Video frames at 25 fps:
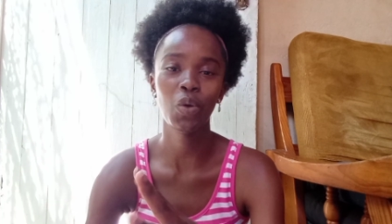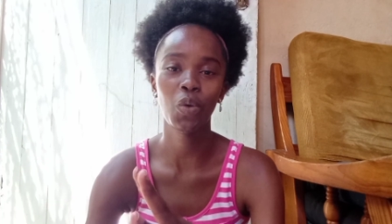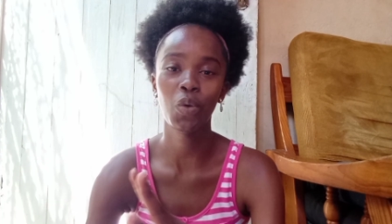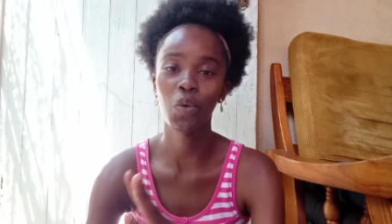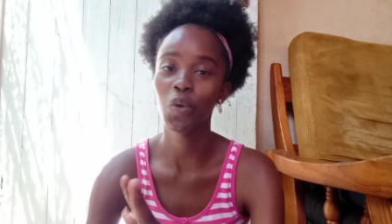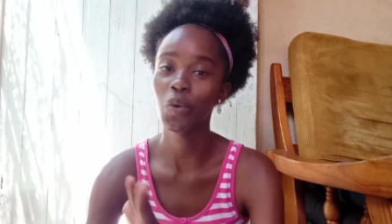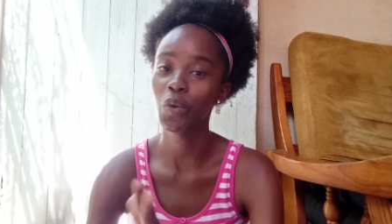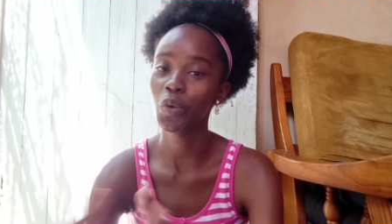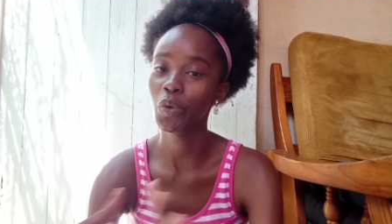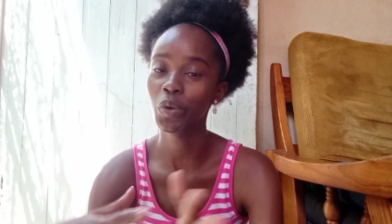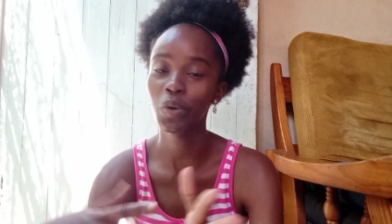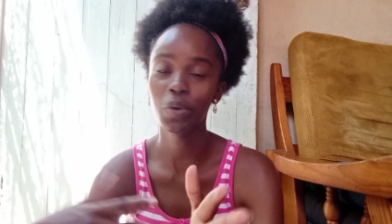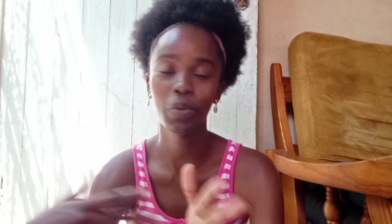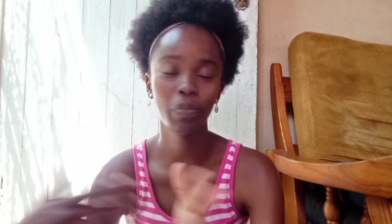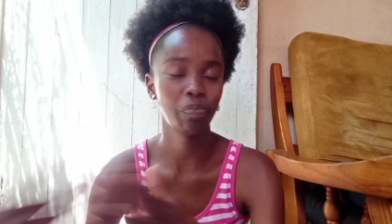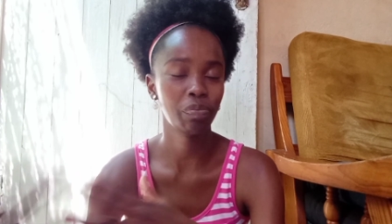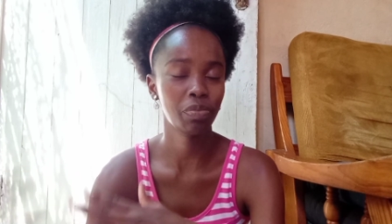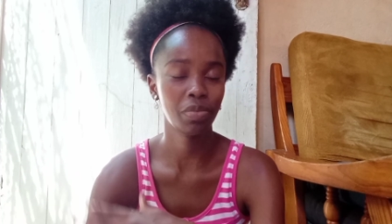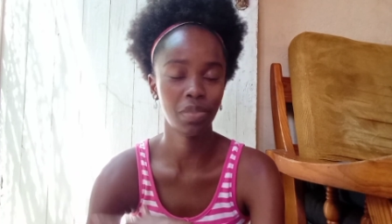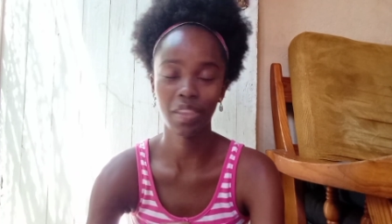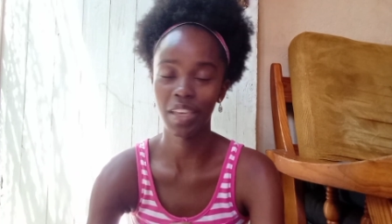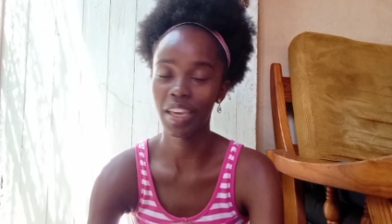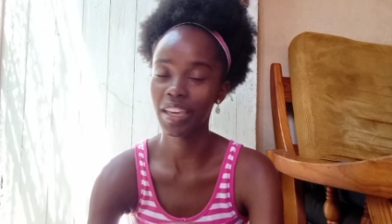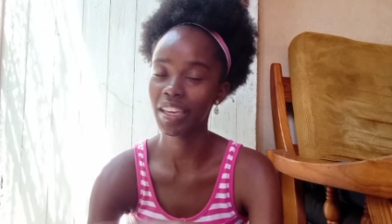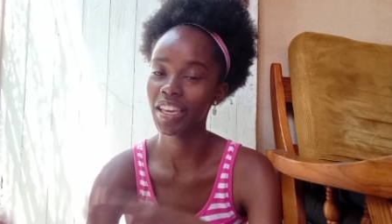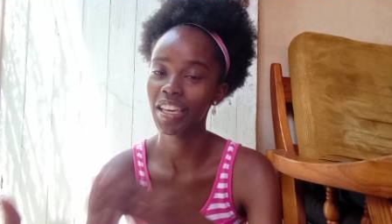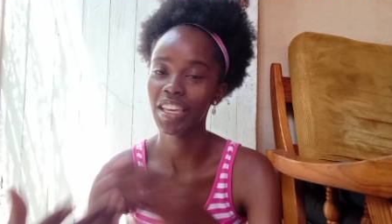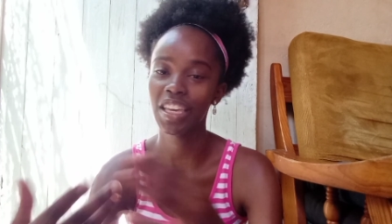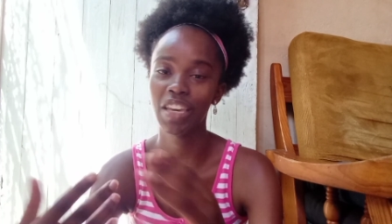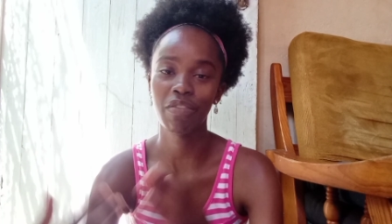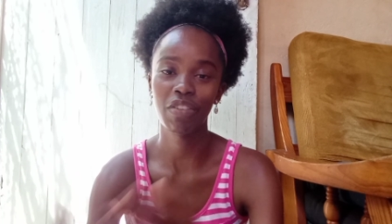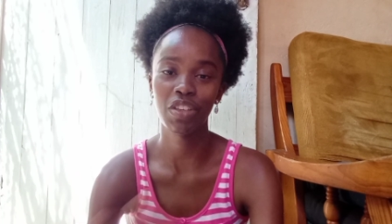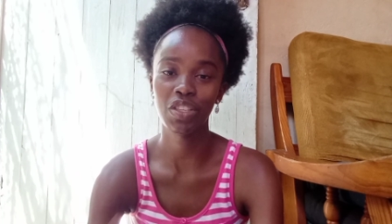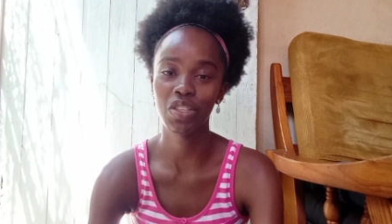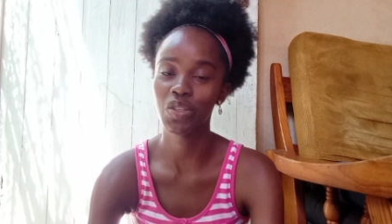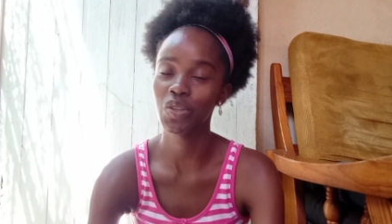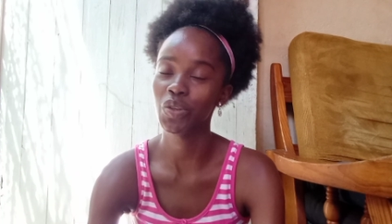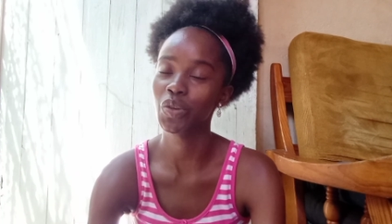or they can
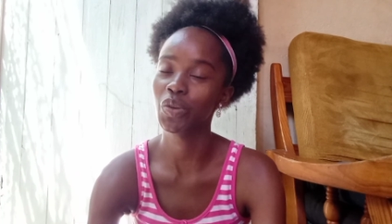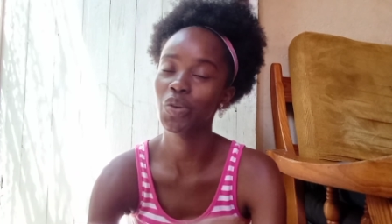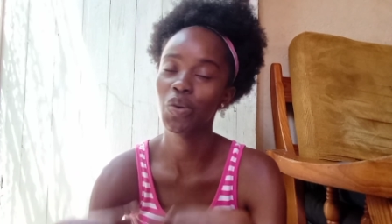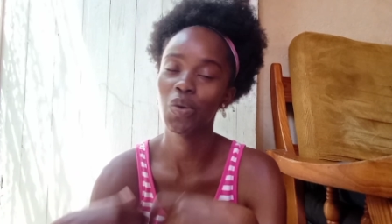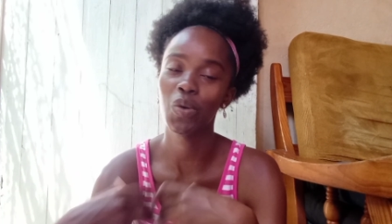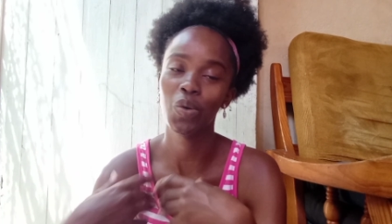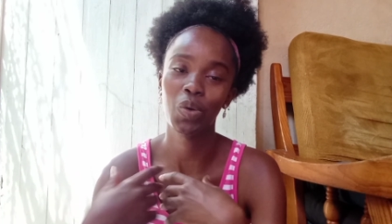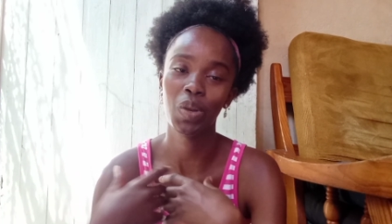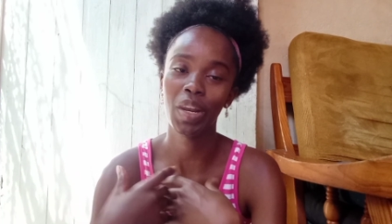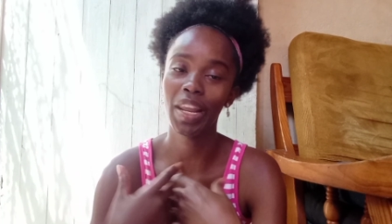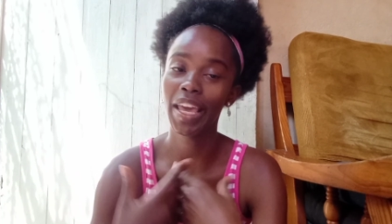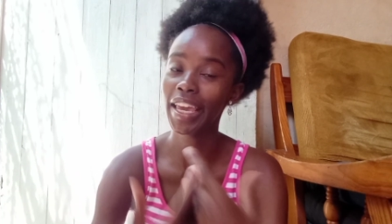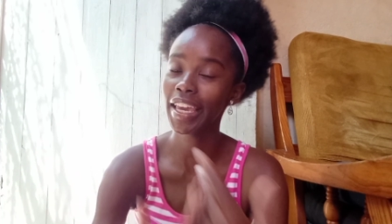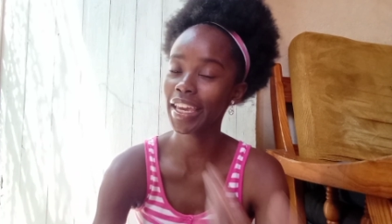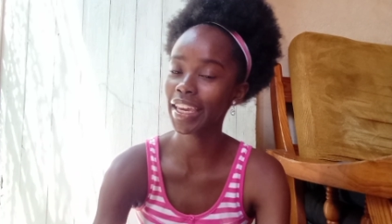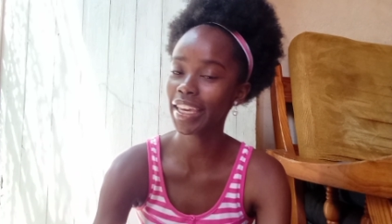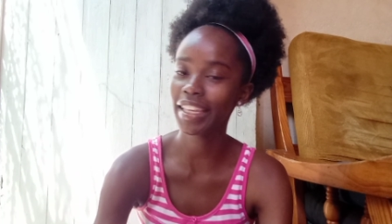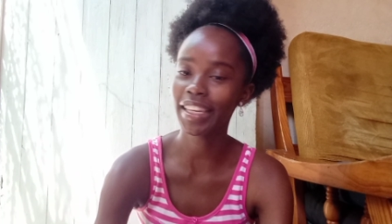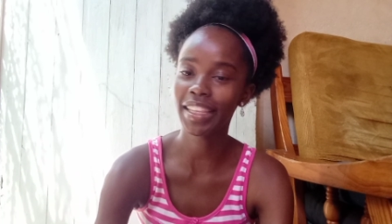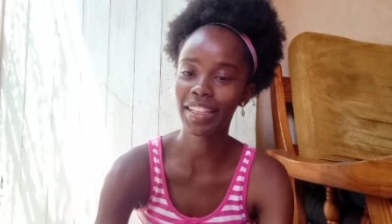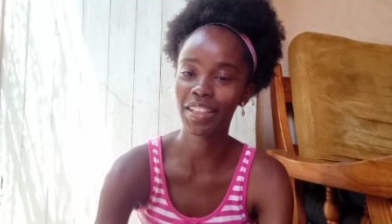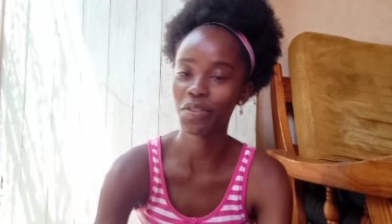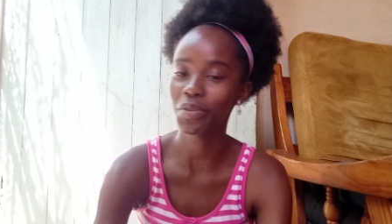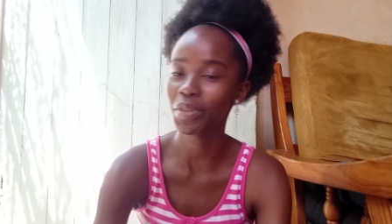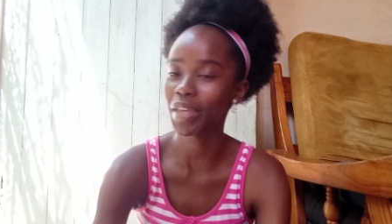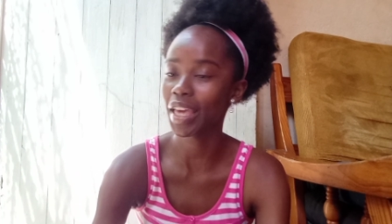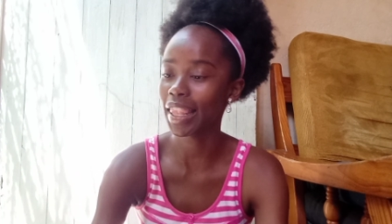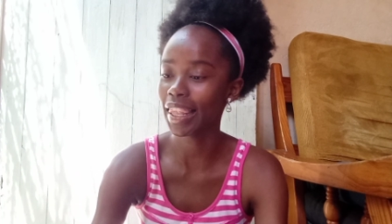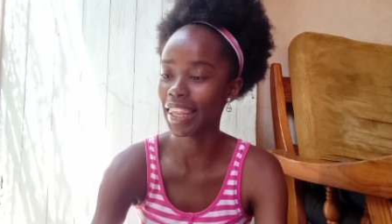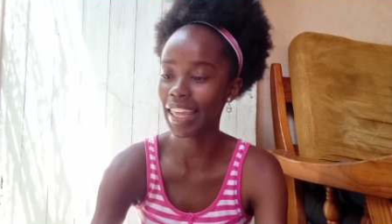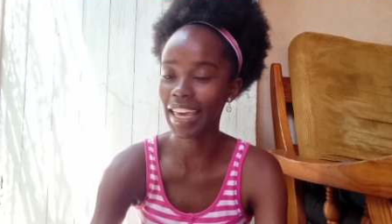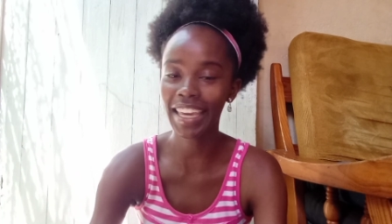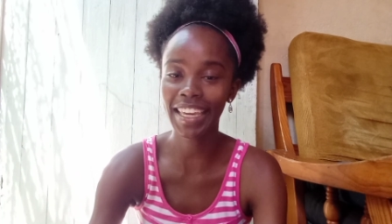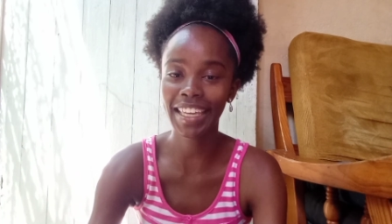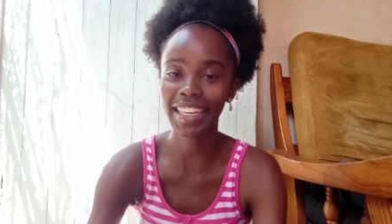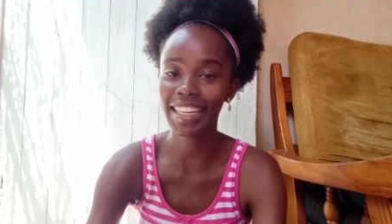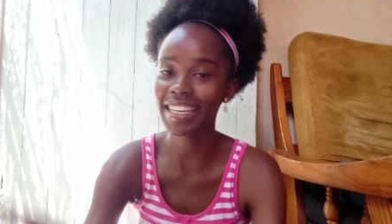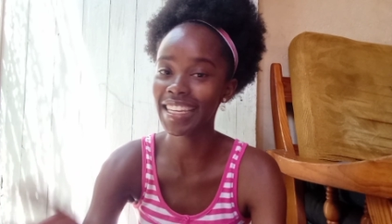give it to your lady, to their
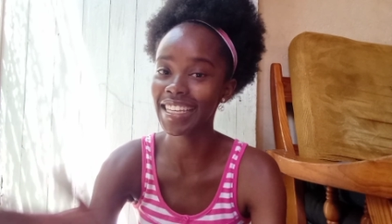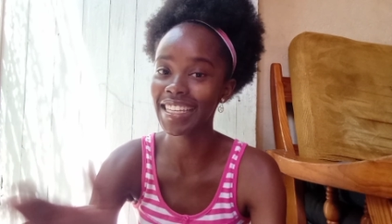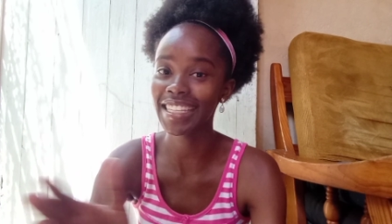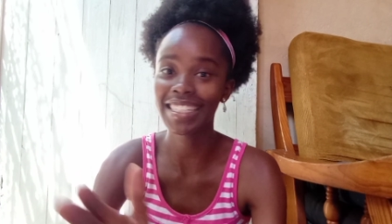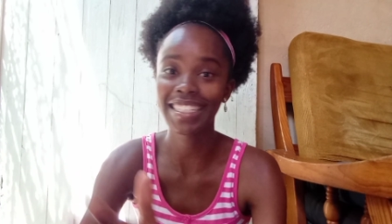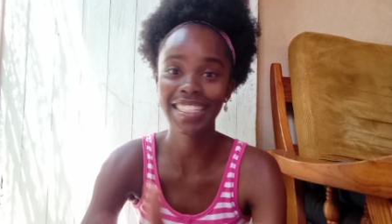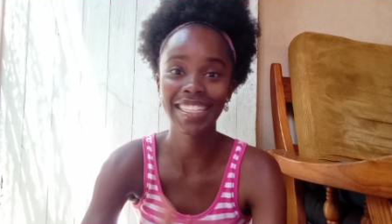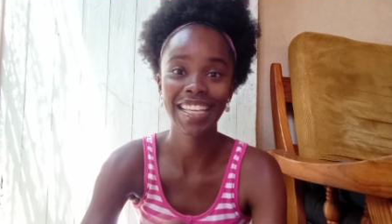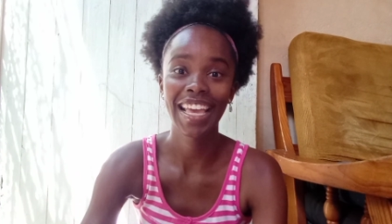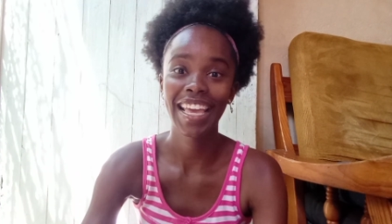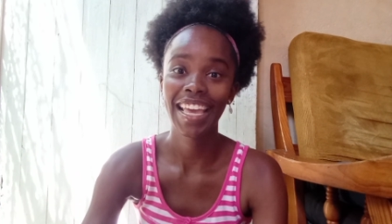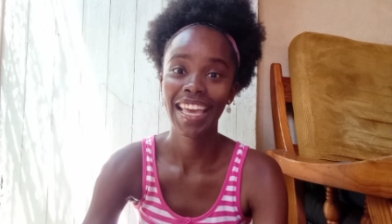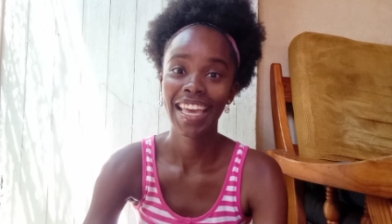ladies.